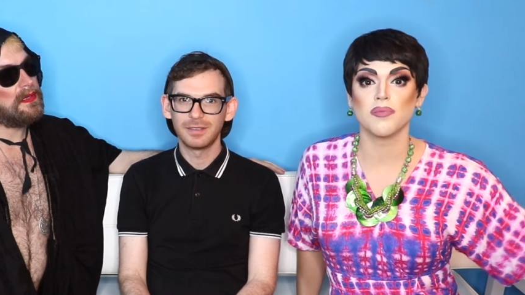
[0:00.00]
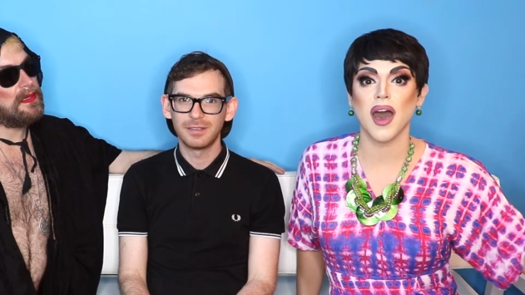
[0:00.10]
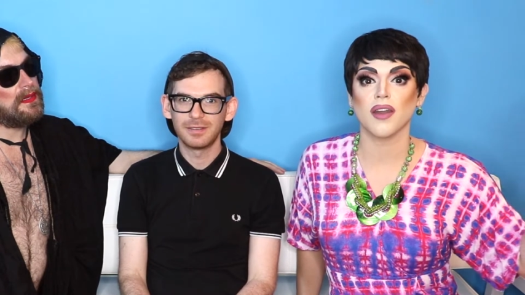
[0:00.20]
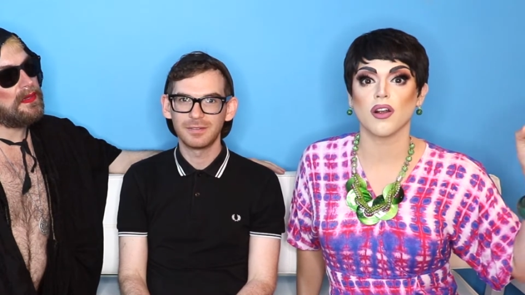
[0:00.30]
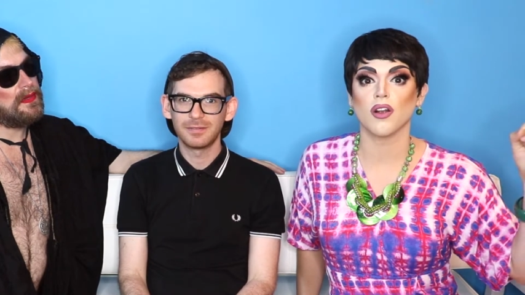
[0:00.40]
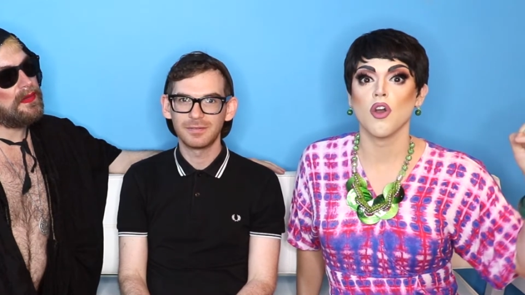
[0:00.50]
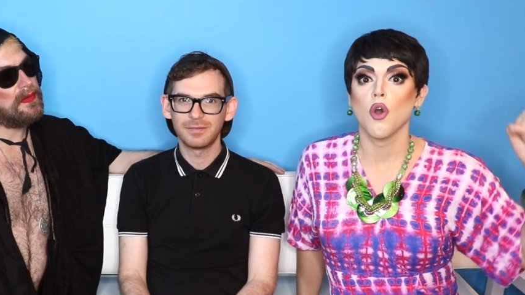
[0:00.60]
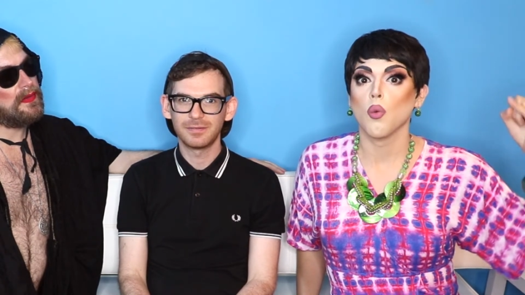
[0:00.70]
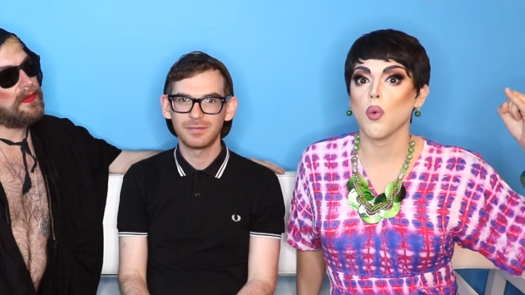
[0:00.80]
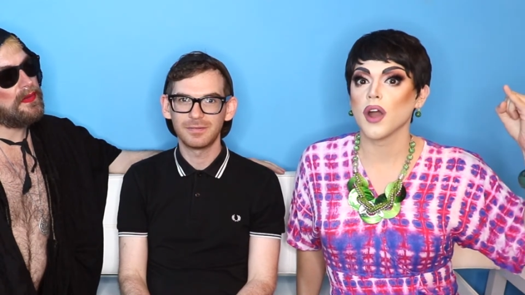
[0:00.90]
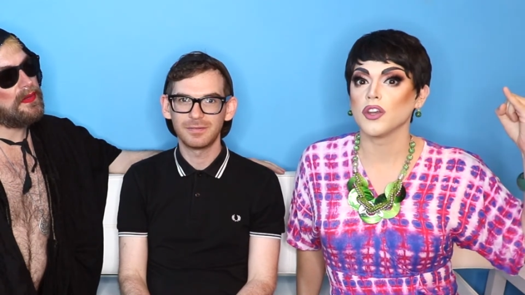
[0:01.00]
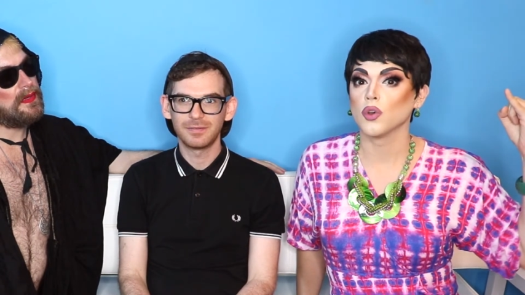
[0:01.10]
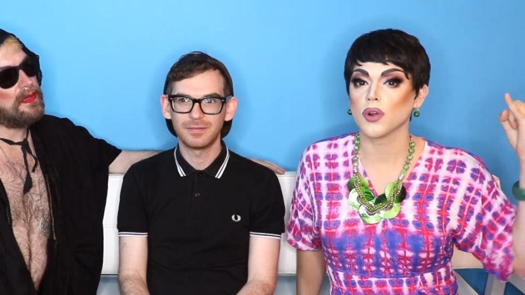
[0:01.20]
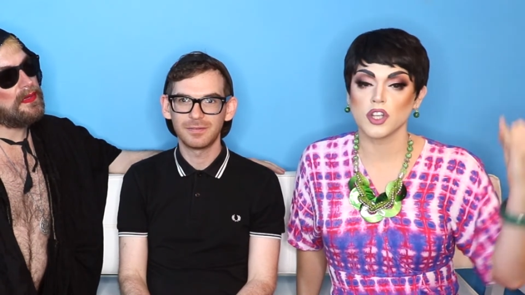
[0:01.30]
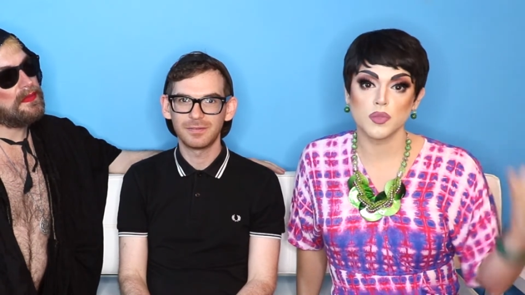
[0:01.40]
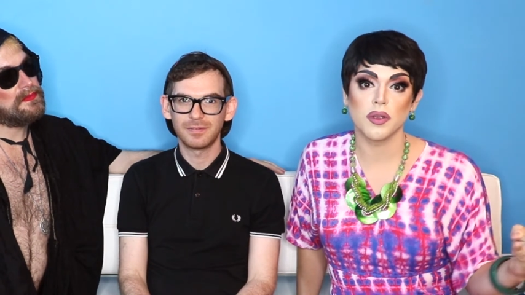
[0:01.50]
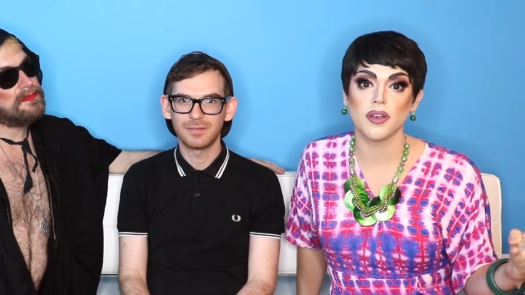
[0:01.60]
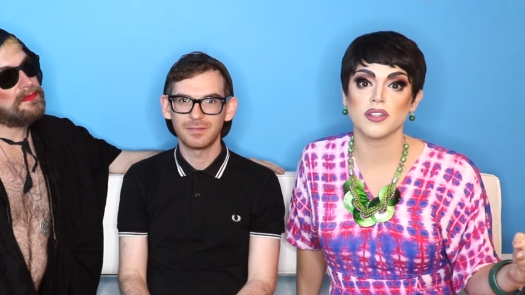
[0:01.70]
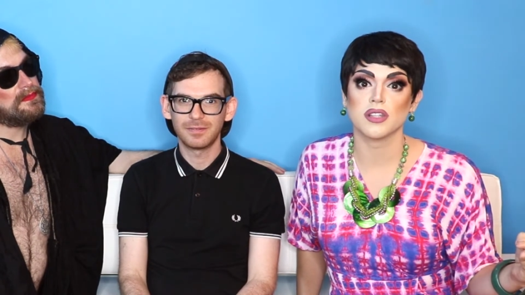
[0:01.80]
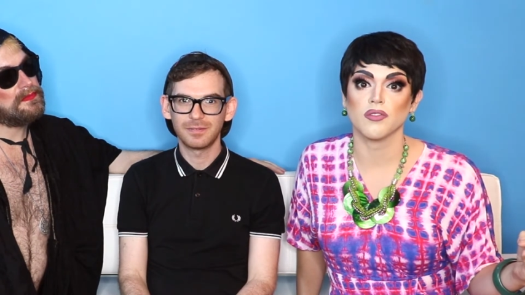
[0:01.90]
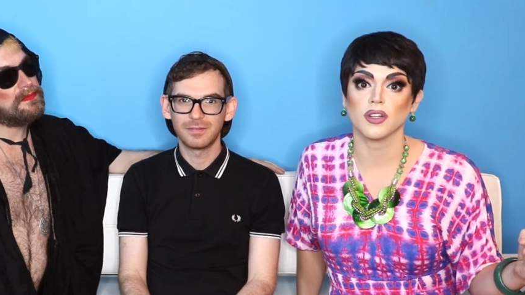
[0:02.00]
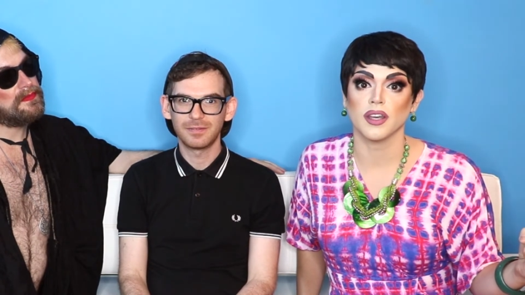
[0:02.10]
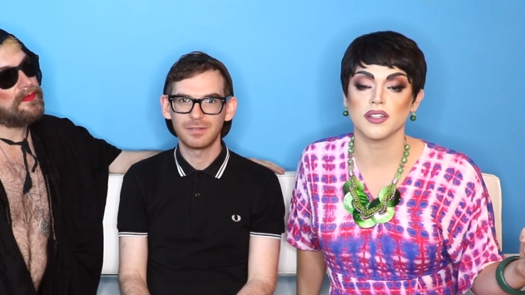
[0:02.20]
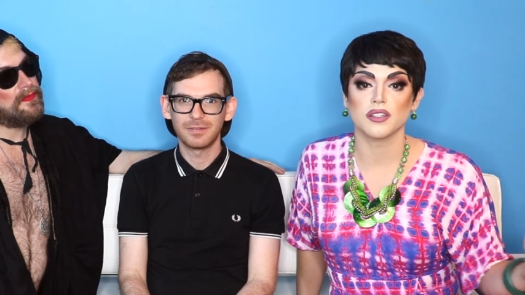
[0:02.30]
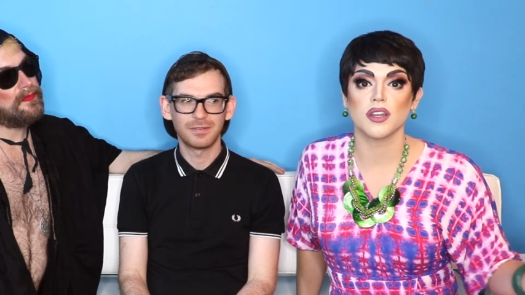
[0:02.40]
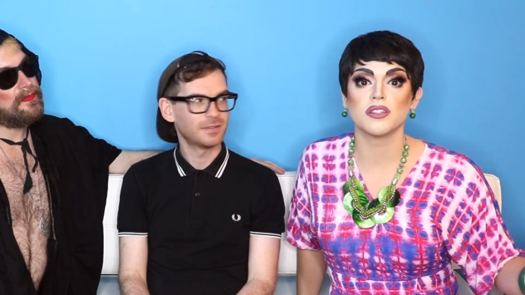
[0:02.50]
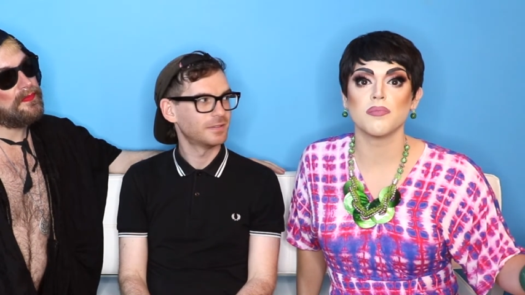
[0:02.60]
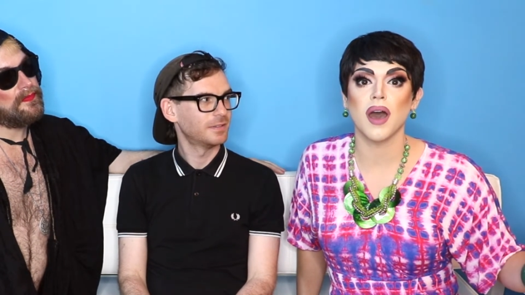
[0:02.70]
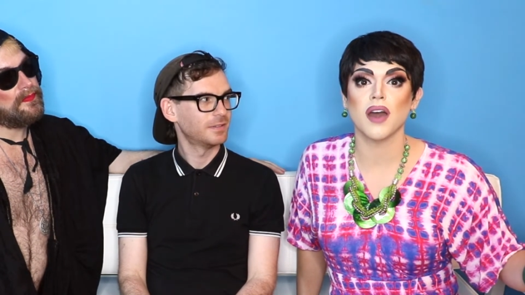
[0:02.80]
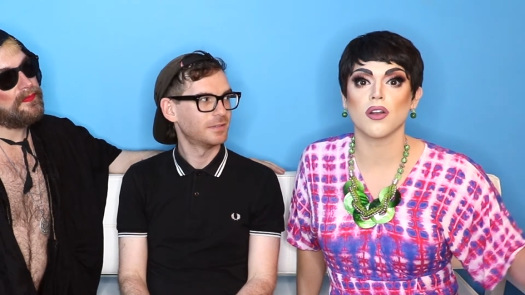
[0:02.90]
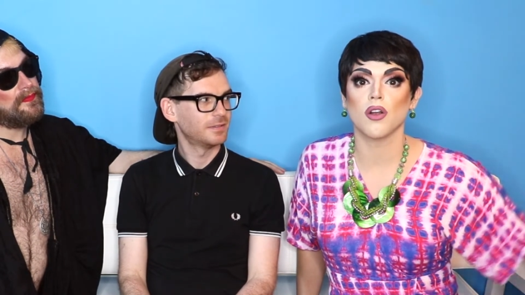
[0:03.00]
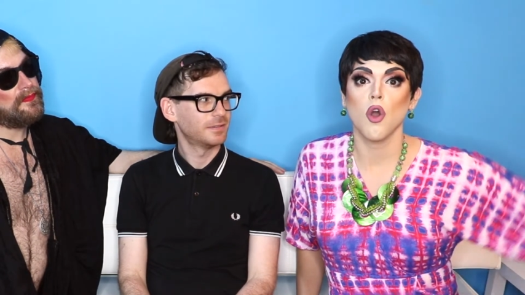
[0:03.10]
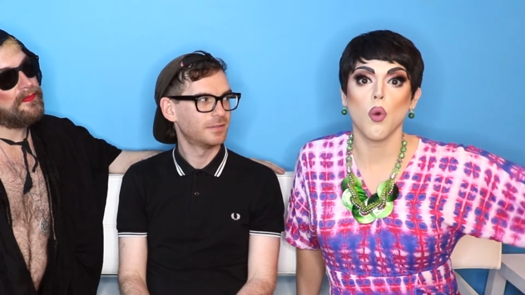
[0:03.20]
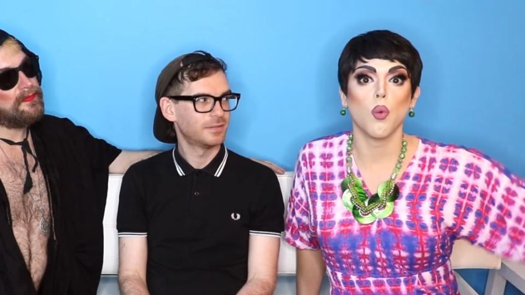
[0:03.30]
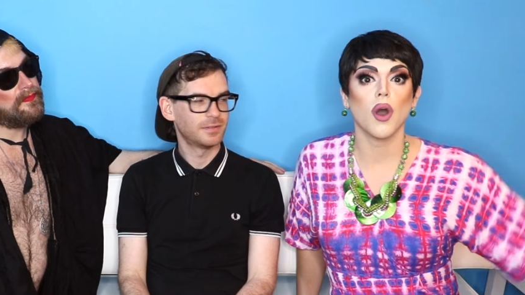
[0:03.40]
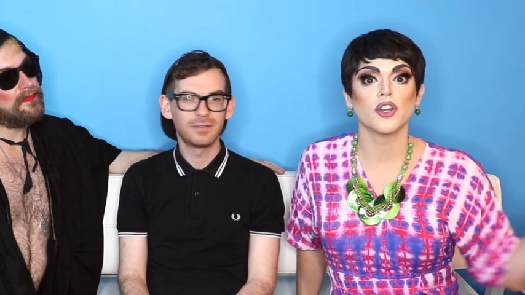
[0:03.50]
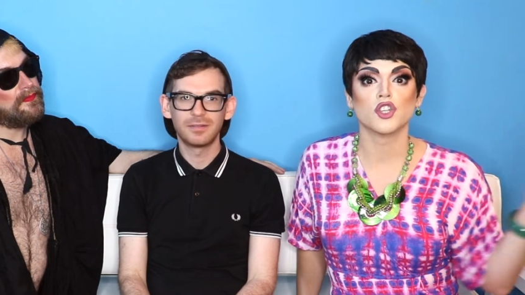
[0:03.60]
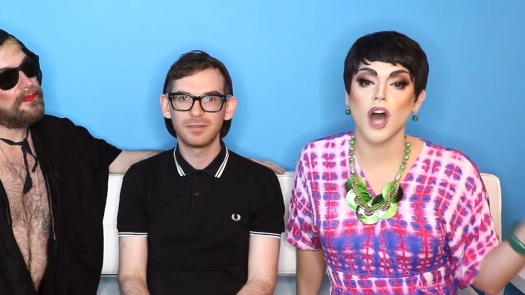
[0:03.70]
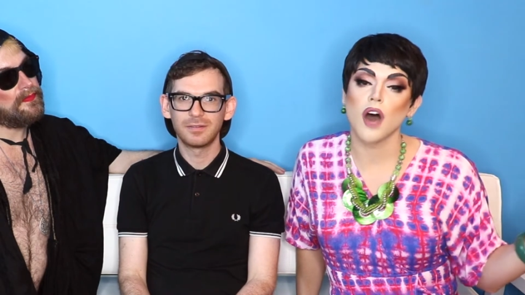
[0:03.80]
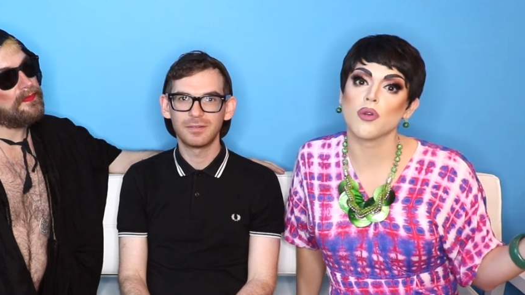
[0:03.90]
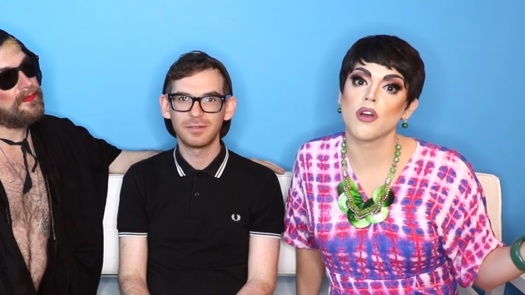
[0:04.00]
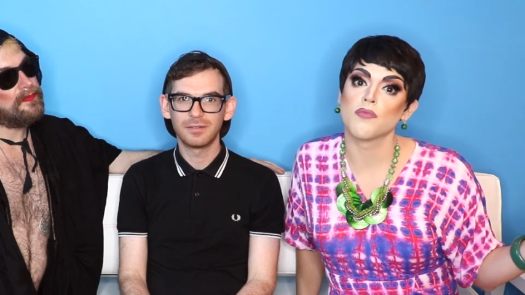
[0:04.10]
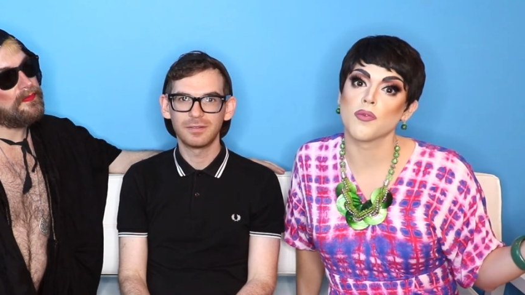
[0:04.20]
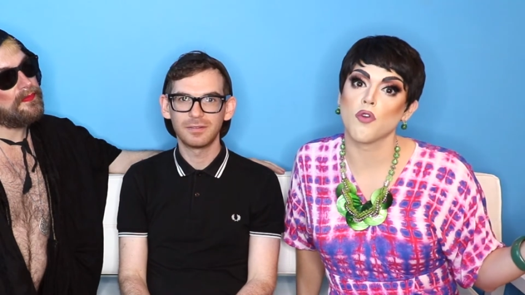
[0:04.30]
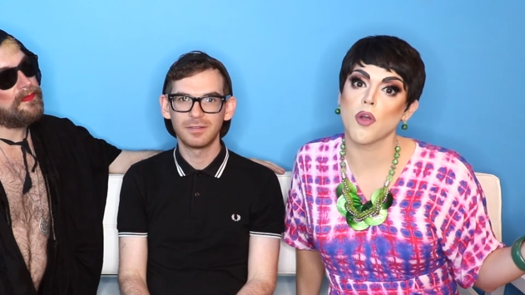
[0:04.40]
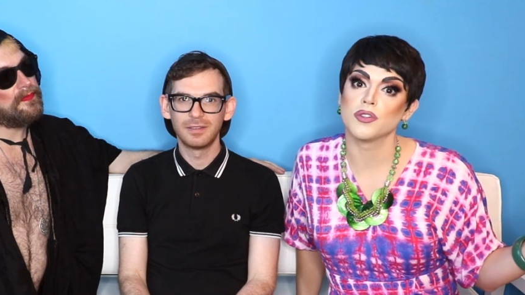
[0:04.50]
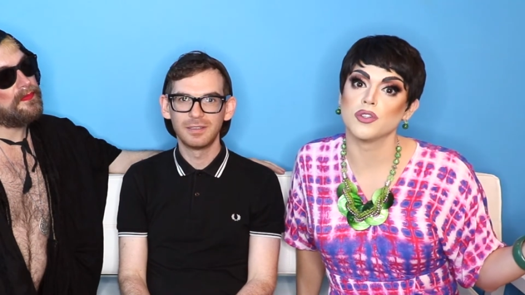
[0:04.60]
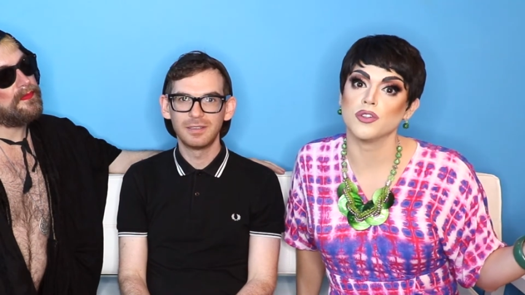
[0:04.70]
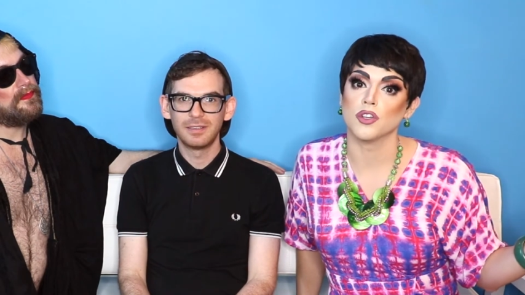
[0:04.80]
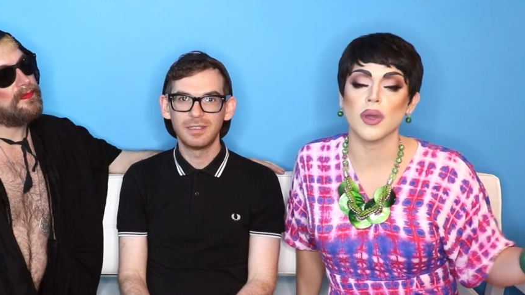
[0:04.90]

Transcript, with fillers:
Speaker 1: matter what your experience level is. It doesn't matter what genre of performance you do.